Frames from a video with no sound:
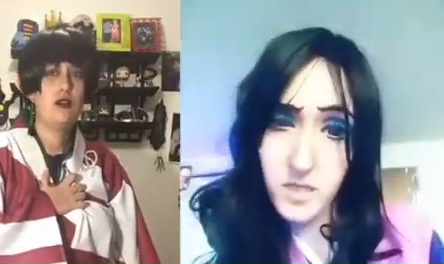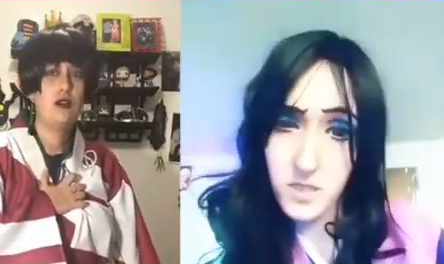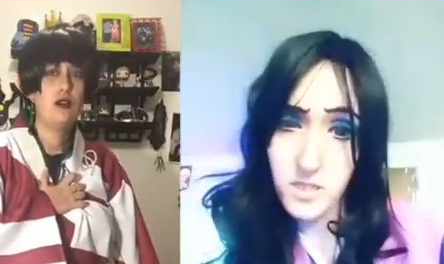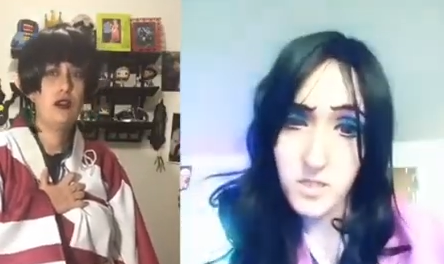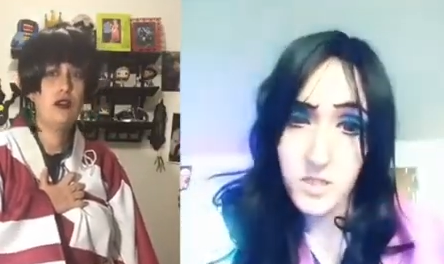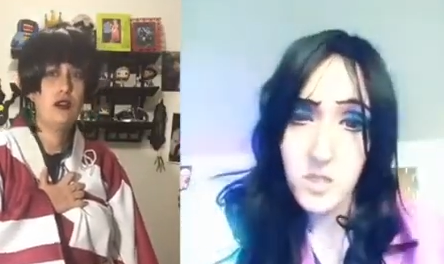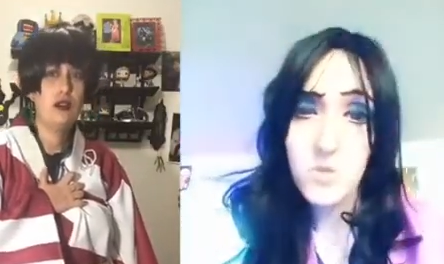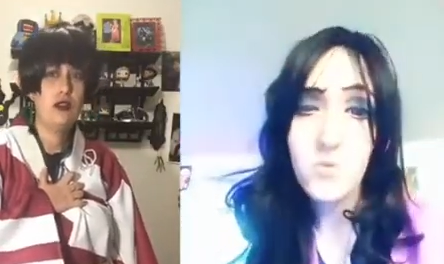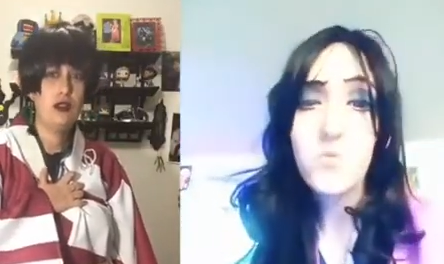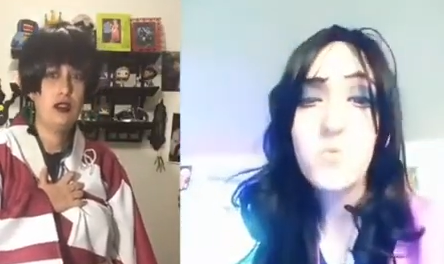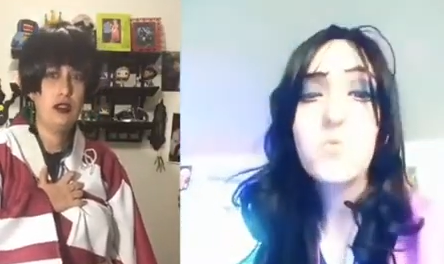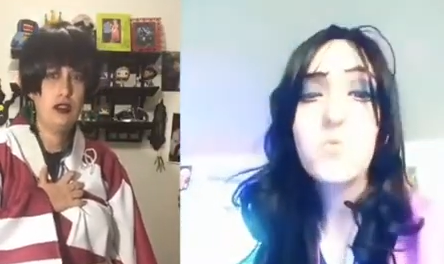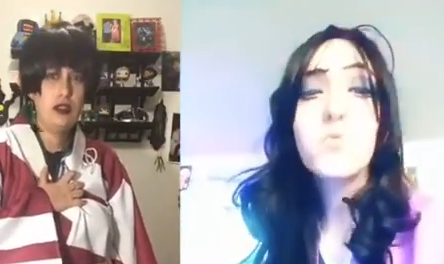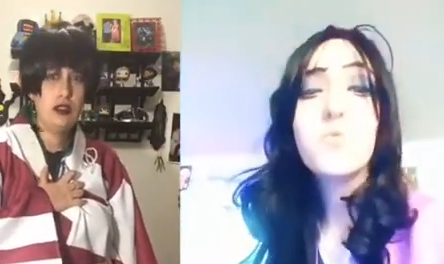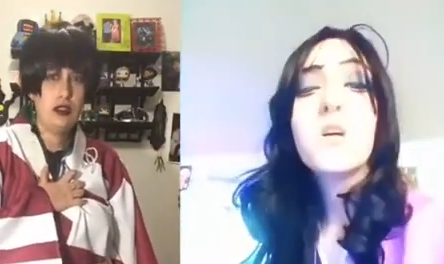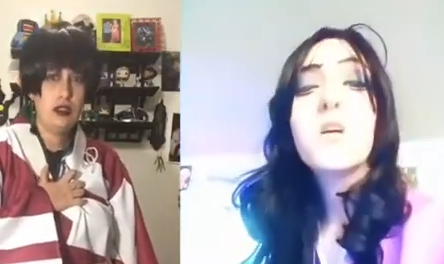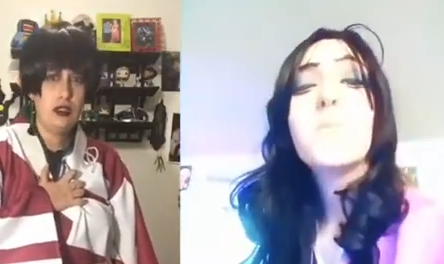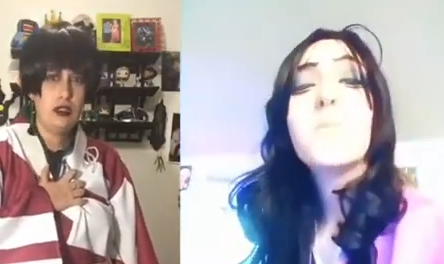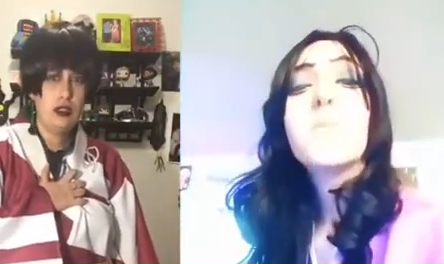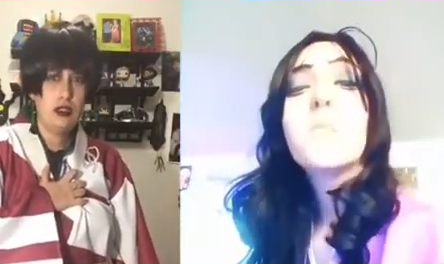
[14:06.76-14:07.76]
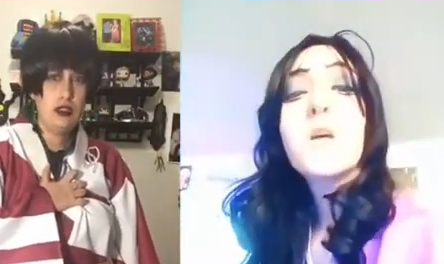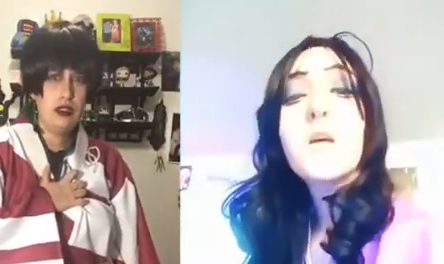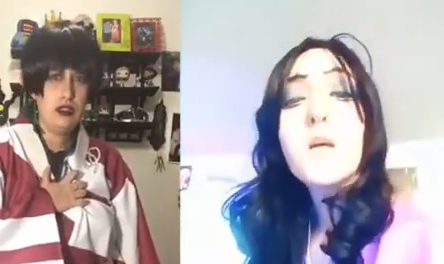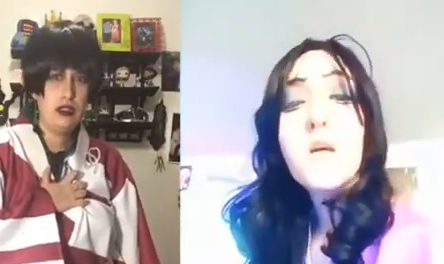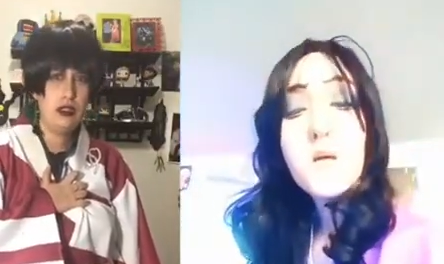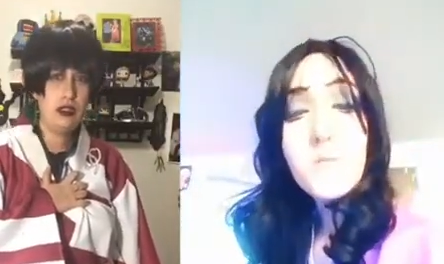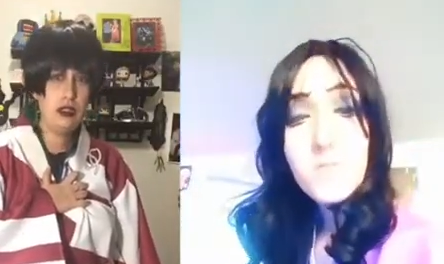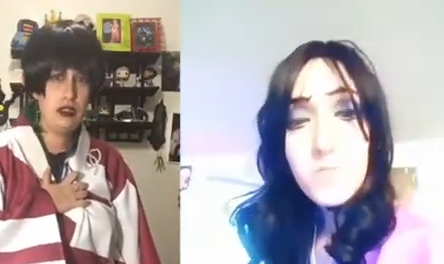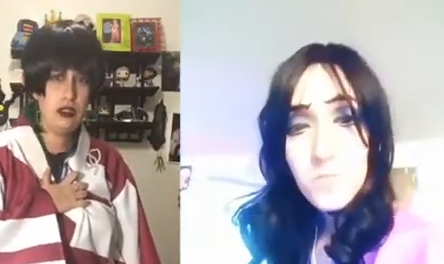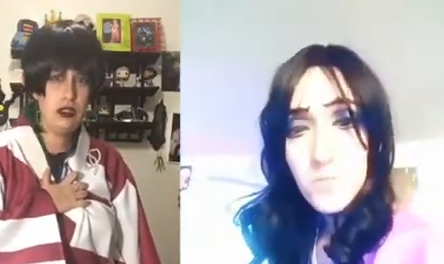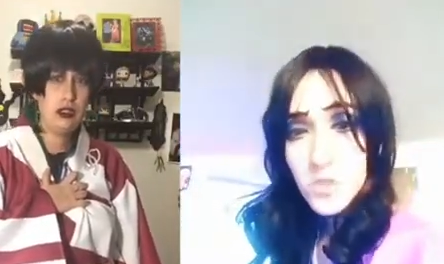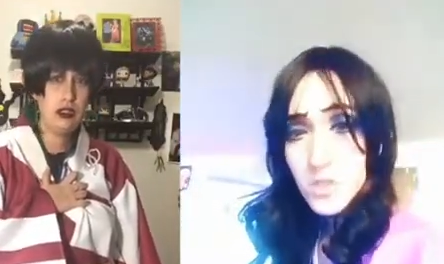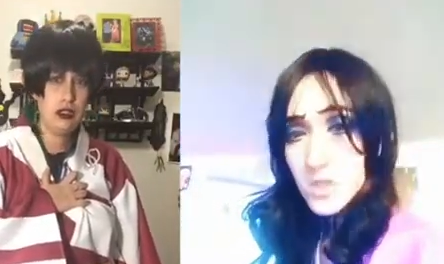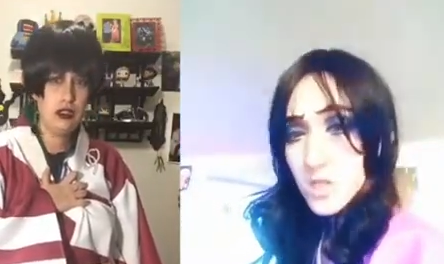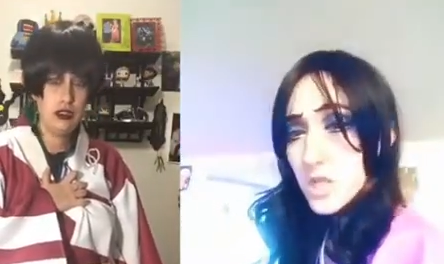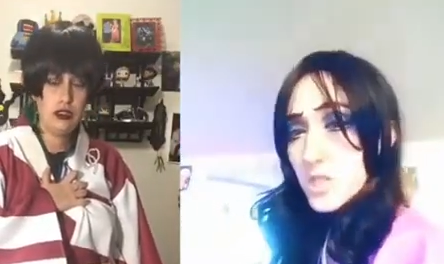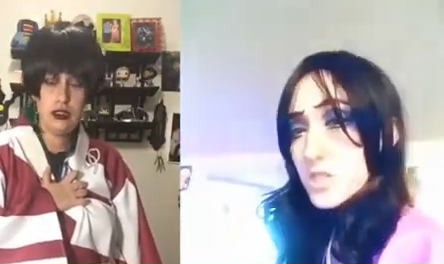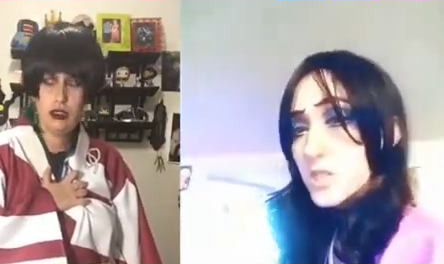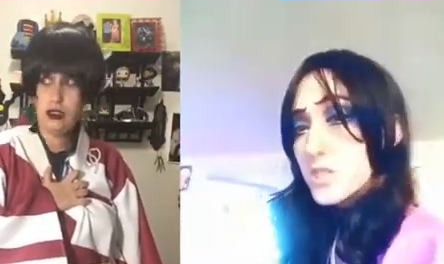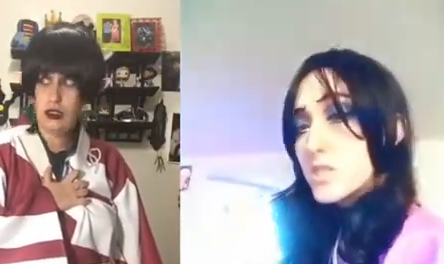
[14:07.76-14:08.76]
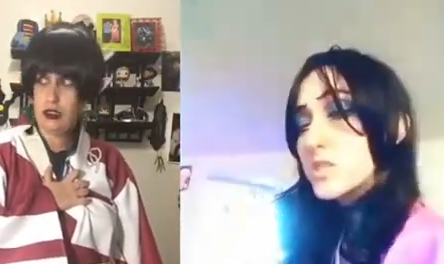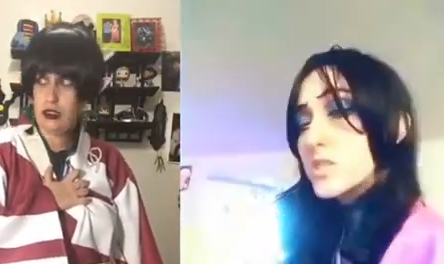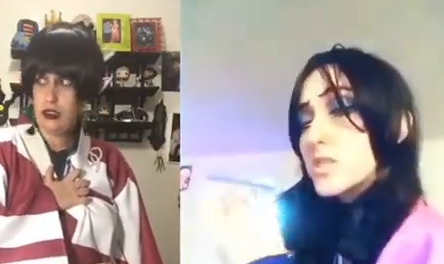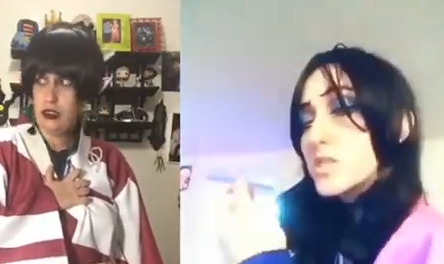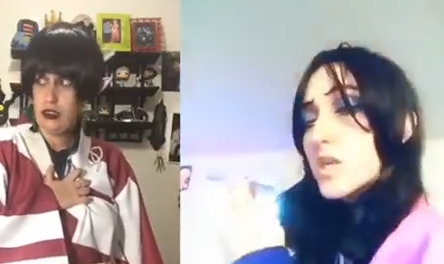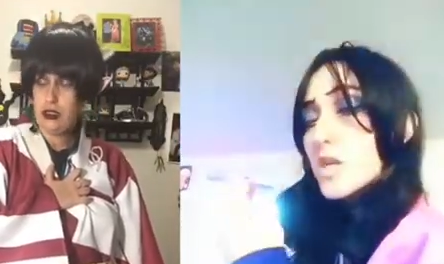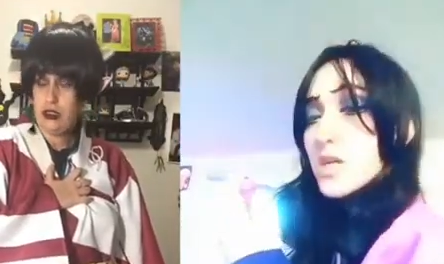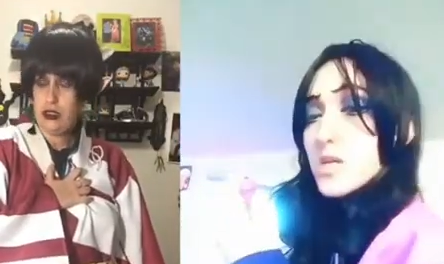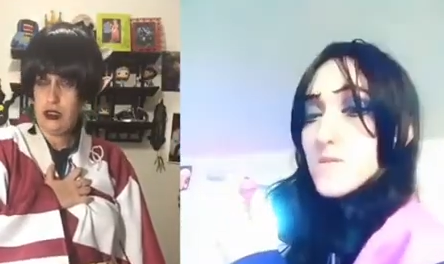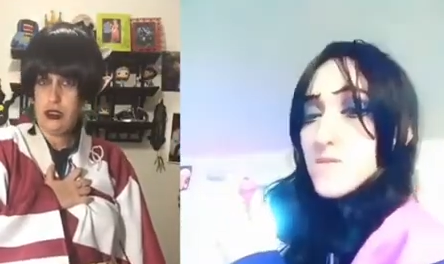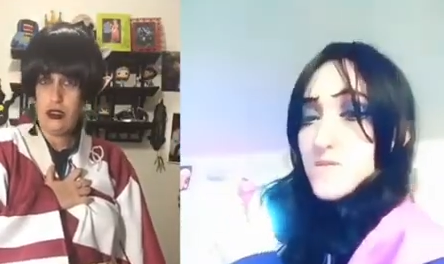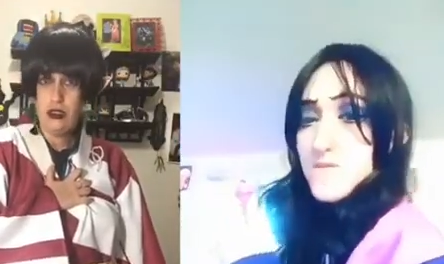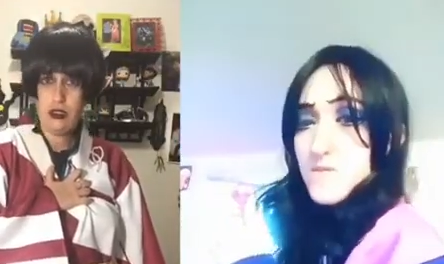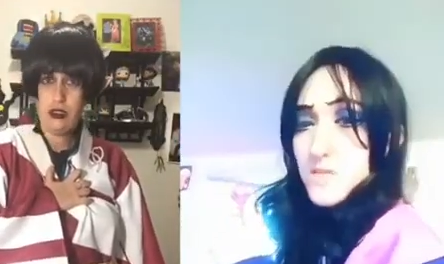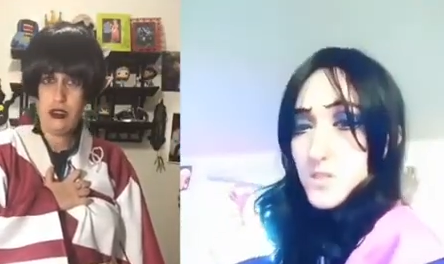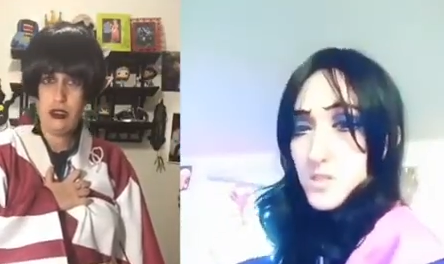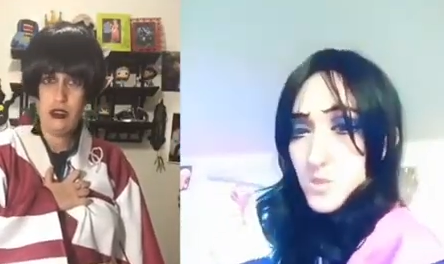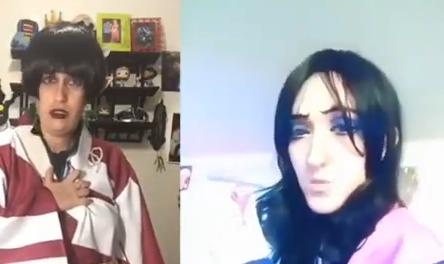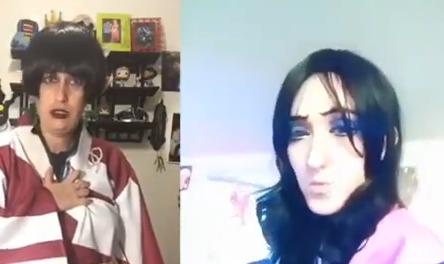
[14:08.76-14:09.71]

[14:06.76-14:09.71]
Speaker 1: You remember that I served you